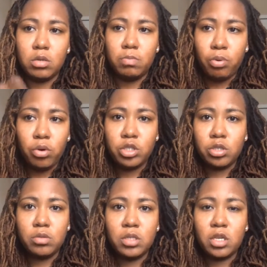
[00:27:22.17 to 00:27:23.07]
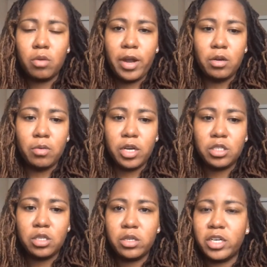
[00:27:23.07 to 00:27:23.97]
point you into the right
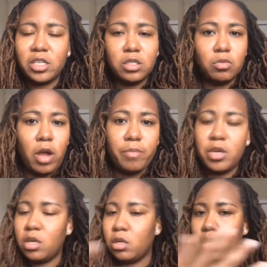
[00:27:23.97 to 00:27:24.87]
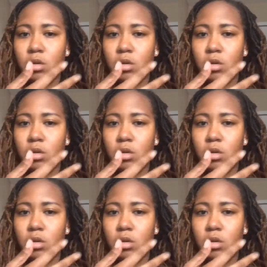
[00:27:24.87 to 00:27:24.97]
direction, because I mean,